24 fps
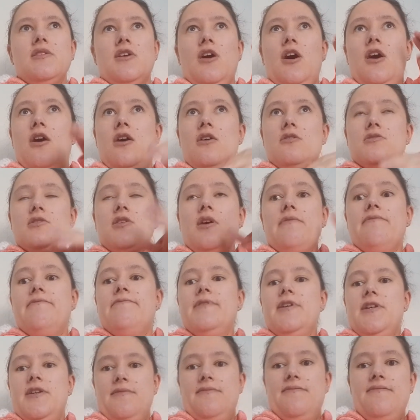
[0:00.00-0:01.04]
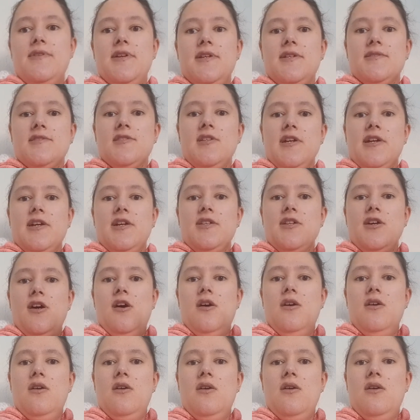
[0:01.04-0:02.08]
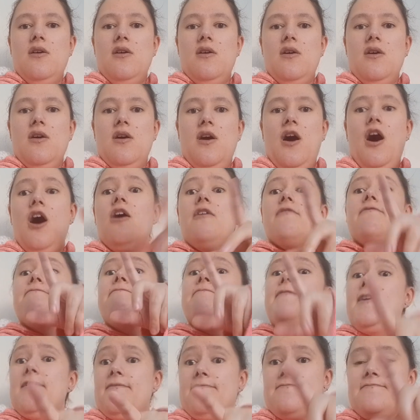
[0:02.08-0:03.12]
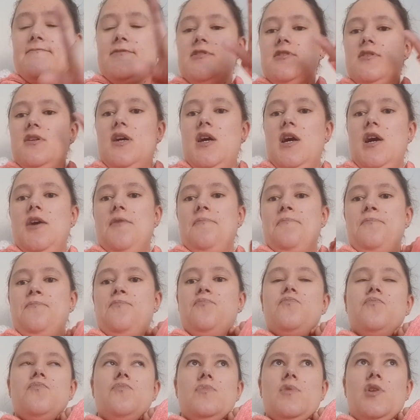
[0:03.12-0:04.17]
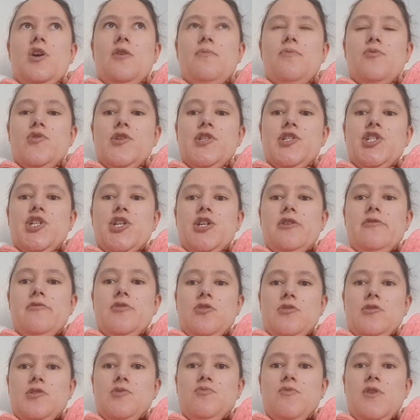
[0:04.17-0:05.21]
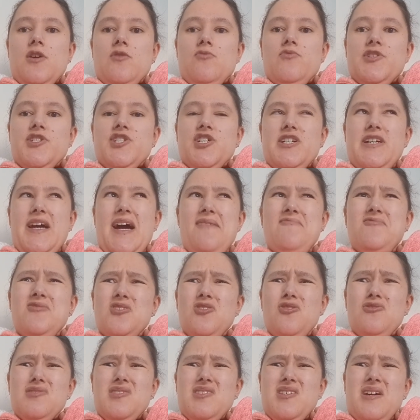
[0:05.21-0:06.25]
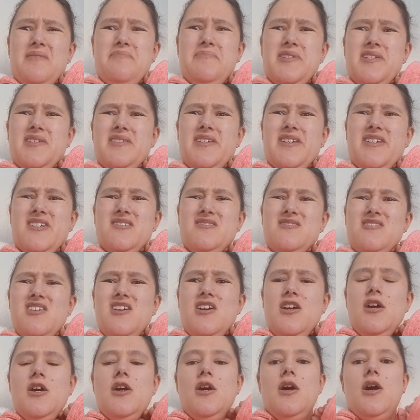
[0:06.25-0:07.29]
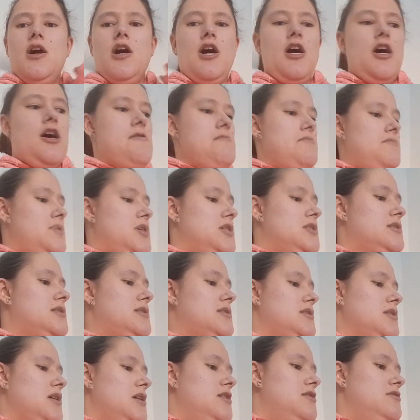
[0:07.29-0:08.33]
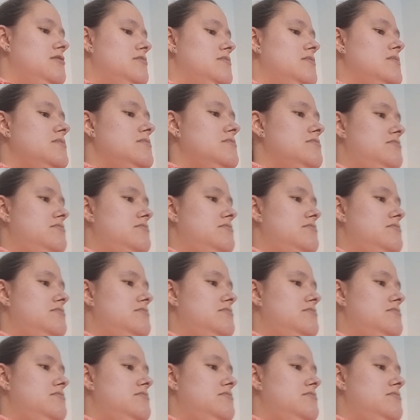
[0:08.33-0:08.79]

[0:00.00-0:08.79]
art thief, it's like an art theft operation going on as well, which I haven't got to that bit yet. So